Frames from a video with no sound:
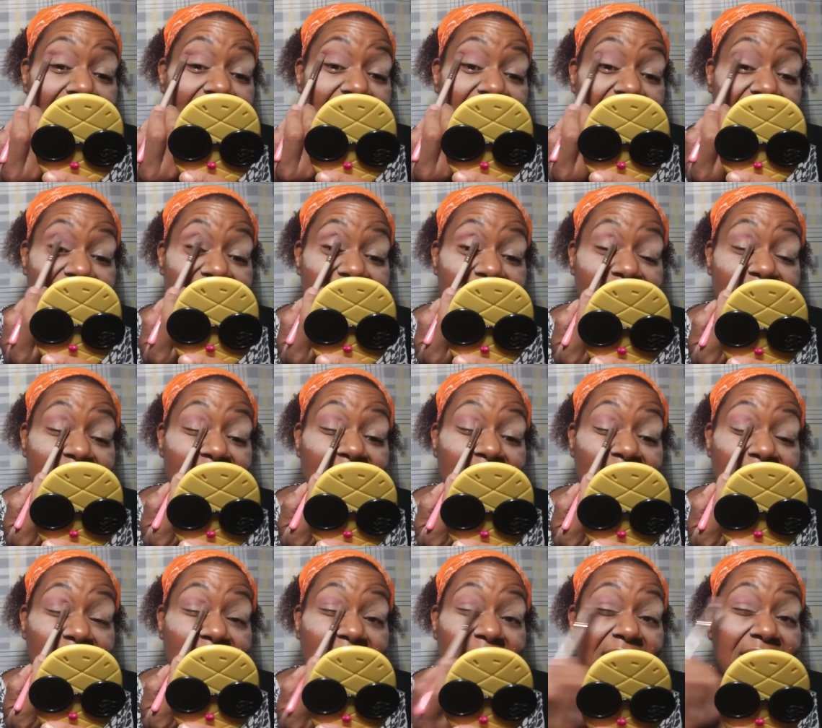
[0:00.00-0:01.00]
That is,
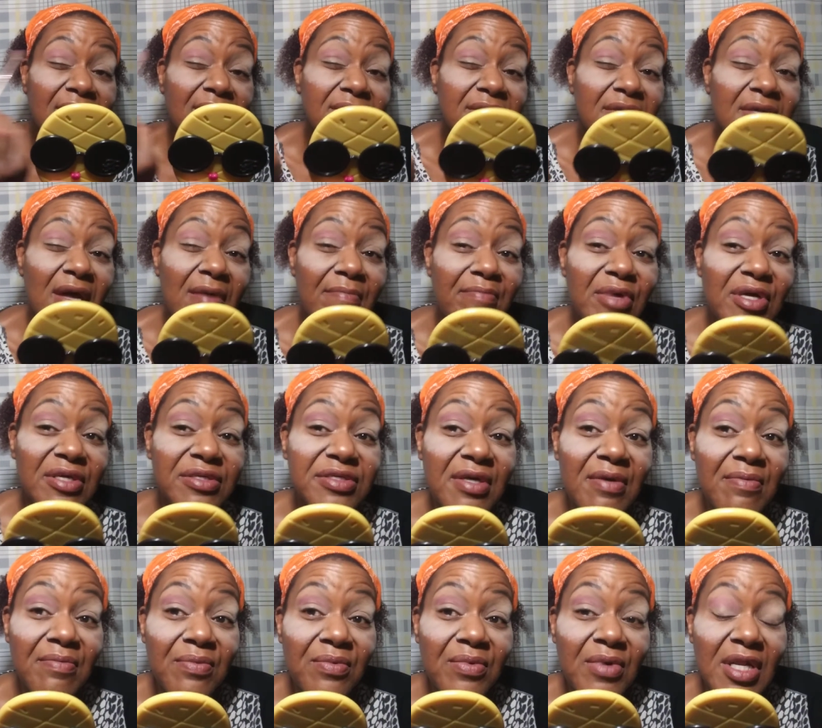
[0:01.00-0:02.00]
okay, so that built
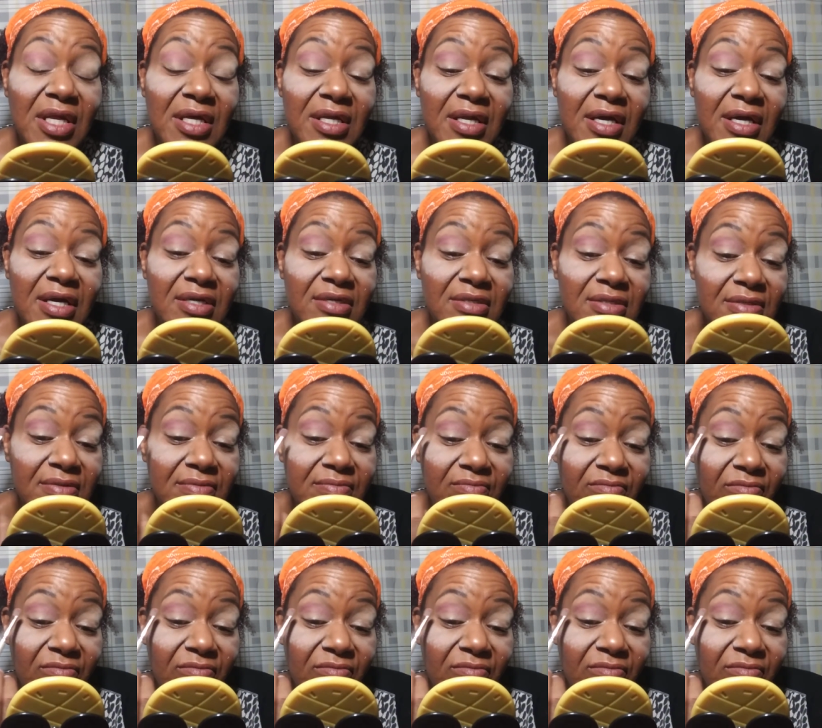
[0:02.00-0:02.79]
up really nice.